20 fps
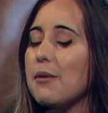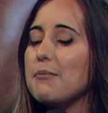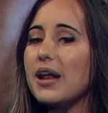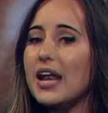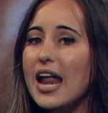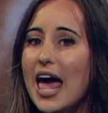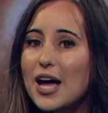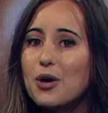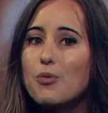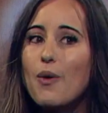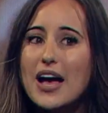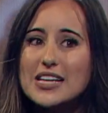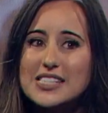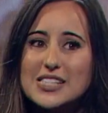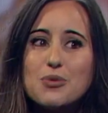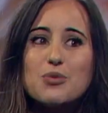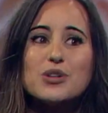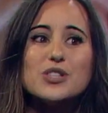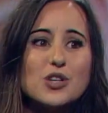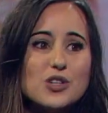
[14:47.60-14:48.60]
But
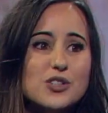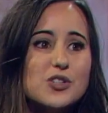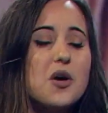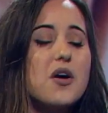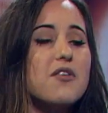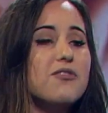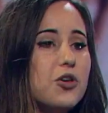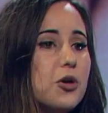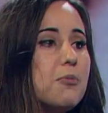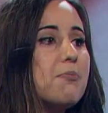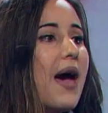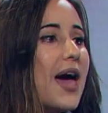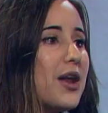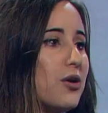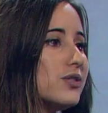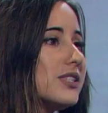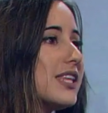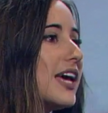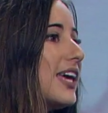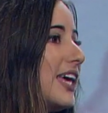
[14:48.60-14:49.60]
likewise, there was also a few
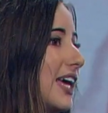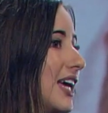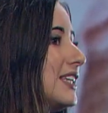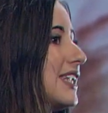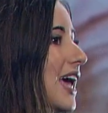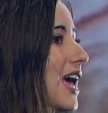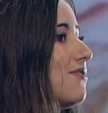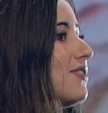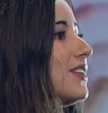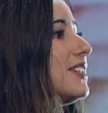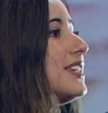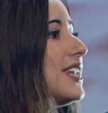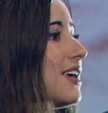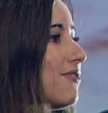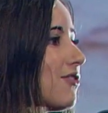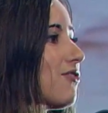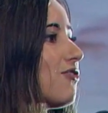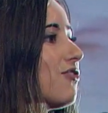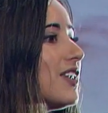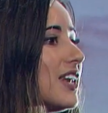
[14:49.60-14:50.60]
battles that King David
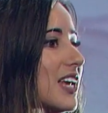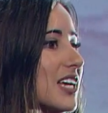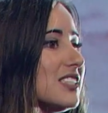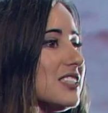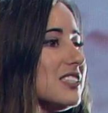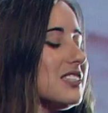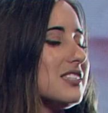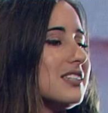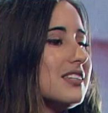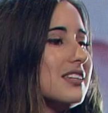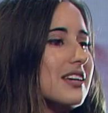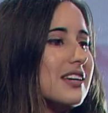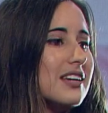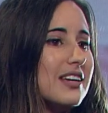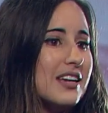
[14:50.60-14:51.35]
never finished.